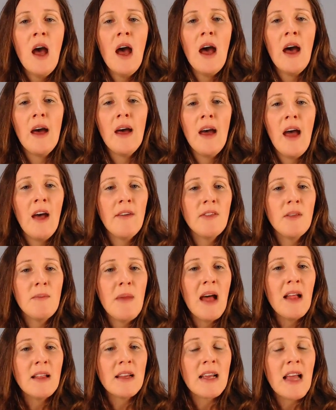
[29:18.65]
have the
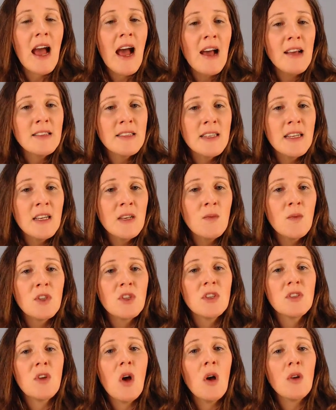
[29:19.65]
malic acid,
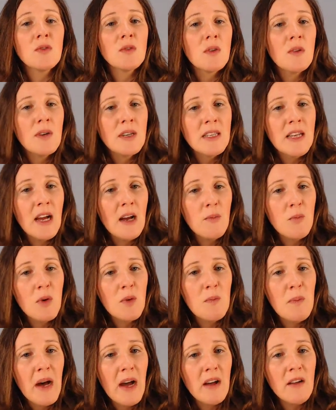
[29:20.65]
which is also going to help
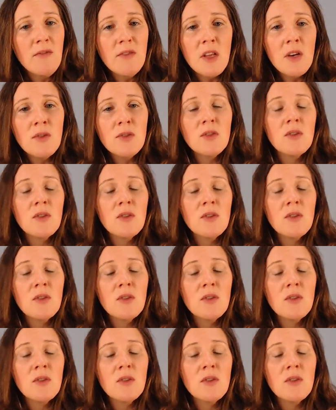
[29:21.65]
with bile flow.